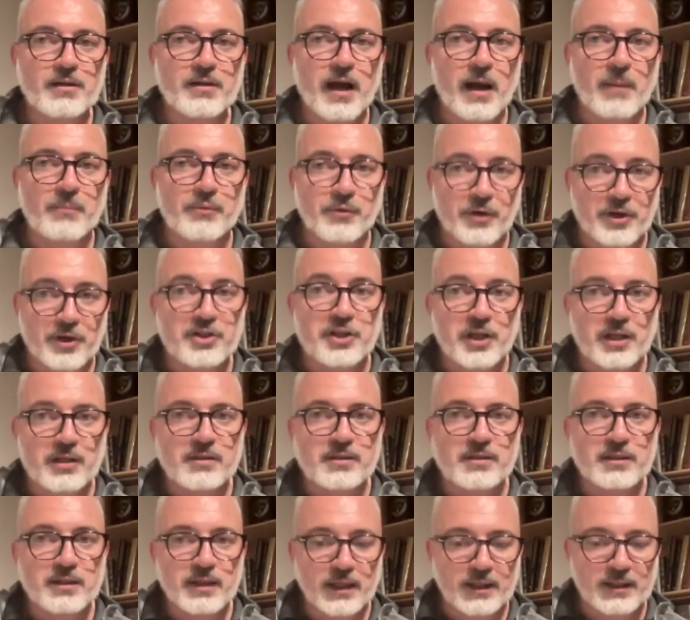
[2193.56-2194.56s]

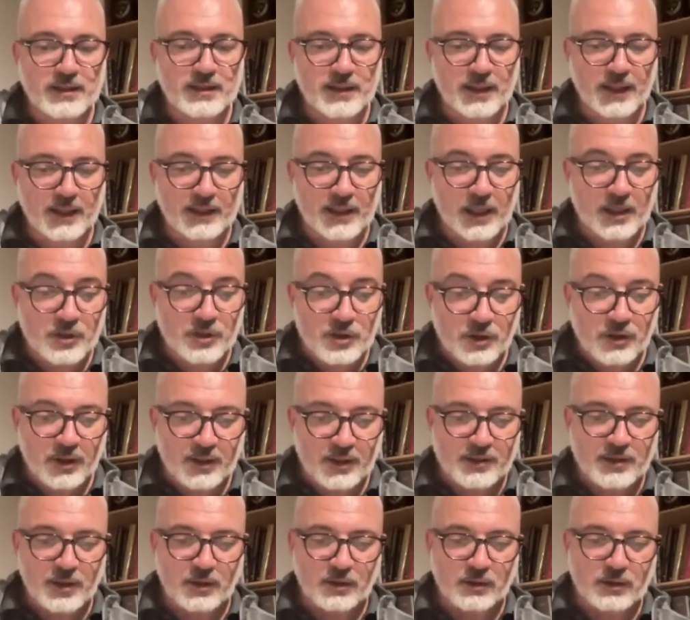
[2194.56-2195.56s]
appreciate and enjoy
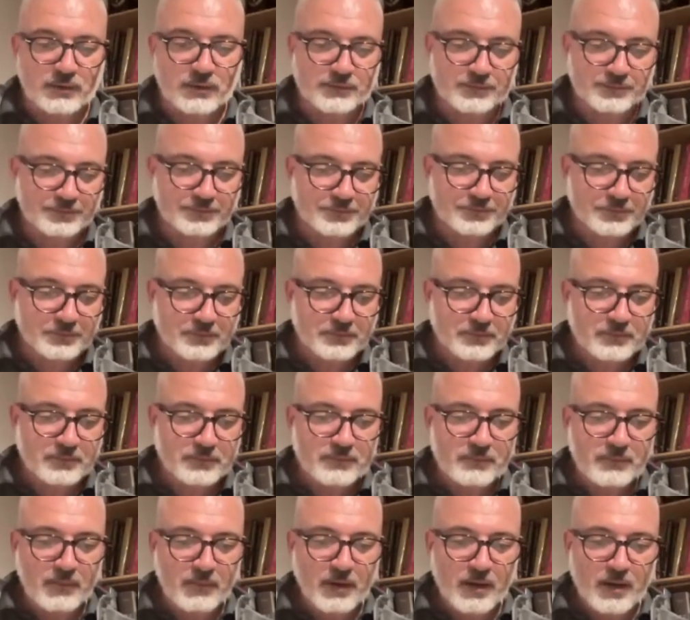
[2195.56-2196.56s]
as such.
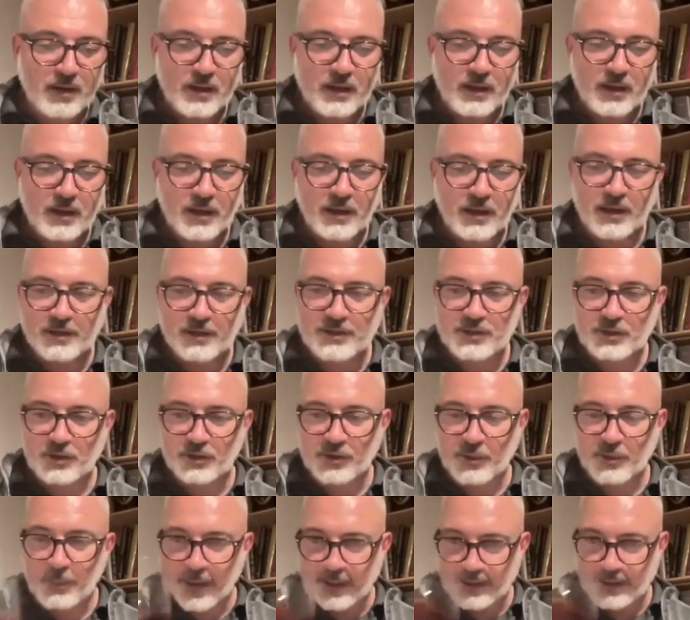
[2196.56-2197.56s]
So on
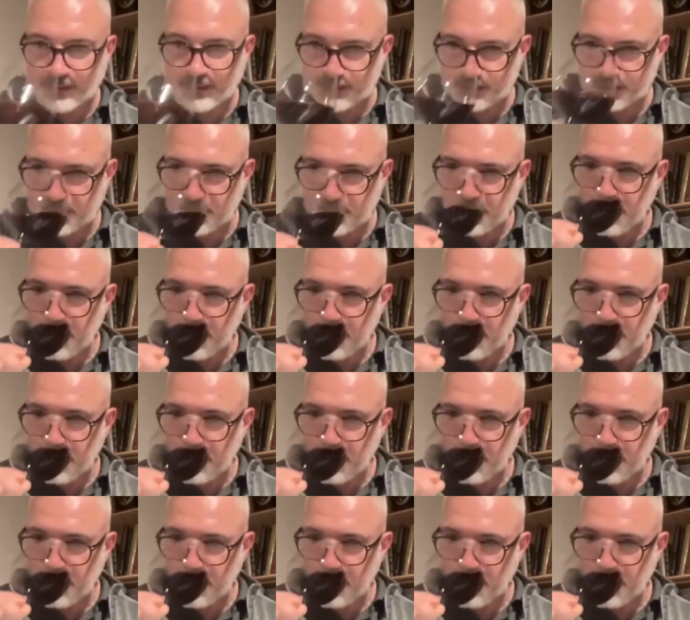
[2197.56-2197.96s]
the palate.